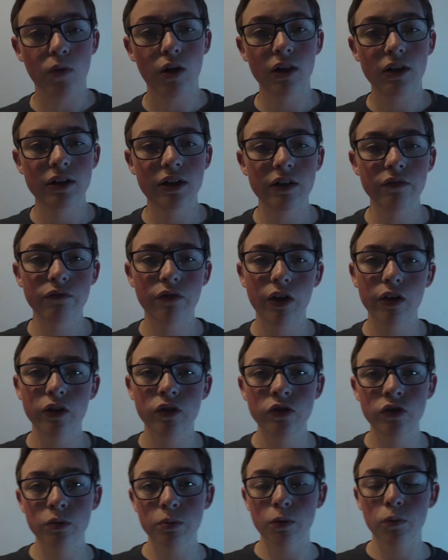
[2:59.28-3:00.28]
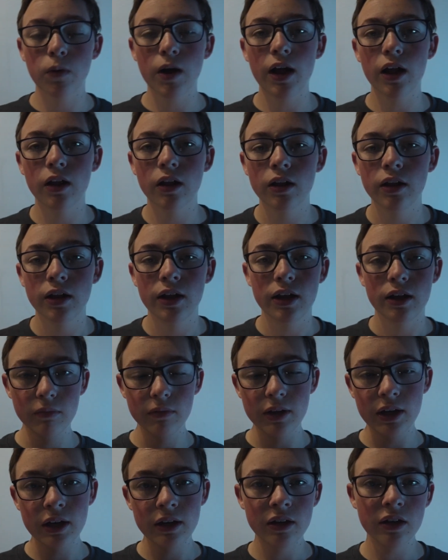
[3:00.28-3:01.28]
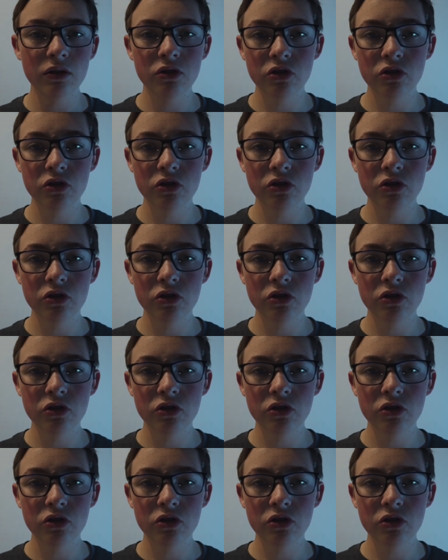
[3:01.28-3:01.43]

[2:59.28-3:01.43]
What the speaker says: while it didn't follow you super well, it did